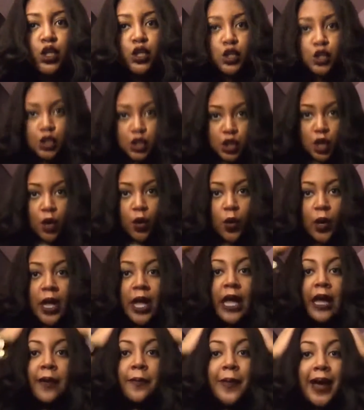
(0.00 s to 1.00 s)
So
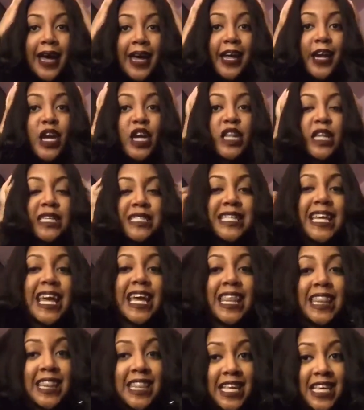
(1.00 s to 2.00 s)
my hair looks
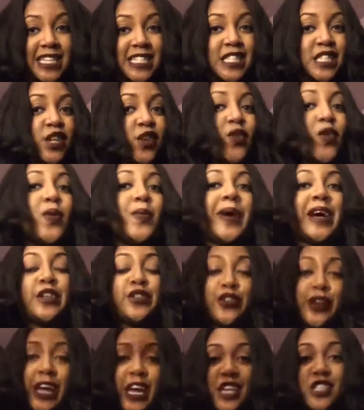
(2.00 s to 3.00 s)
like this, and all my
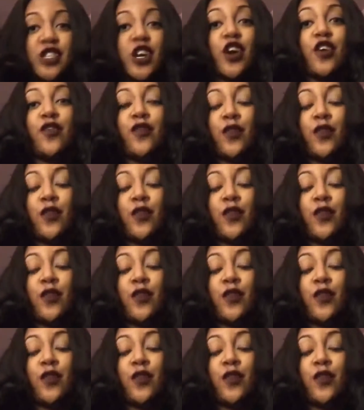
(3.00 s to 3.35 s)
tracks are